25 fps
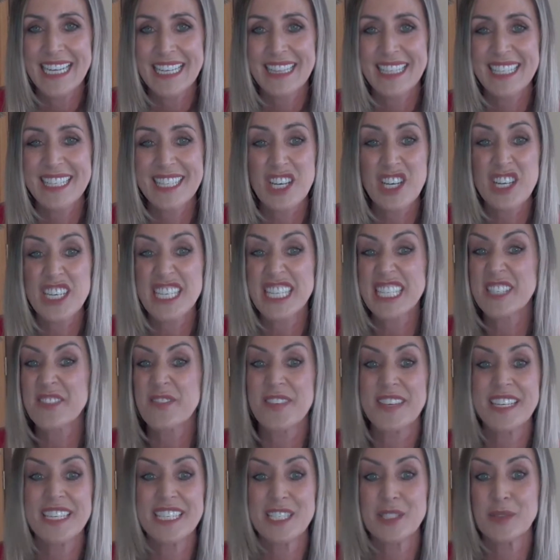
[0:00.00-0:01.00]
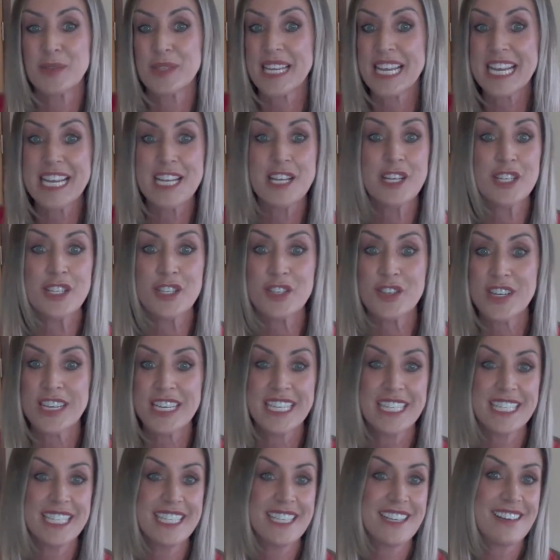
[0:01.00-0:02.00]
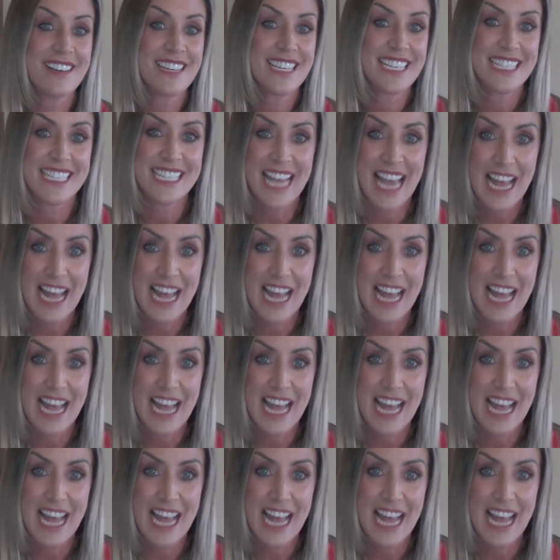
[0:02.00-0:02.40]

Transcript: This guide is filled with industry insights,